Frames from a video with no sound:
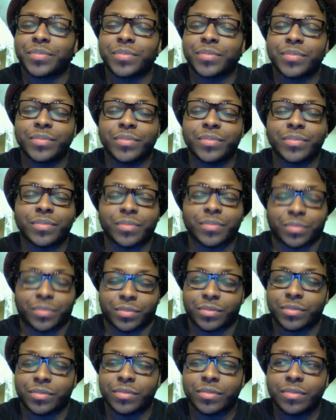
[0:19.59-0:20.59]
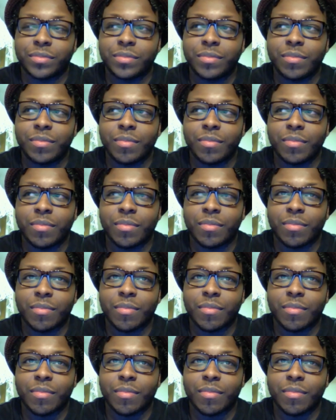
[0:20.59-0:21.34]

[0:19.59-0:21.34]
(silence)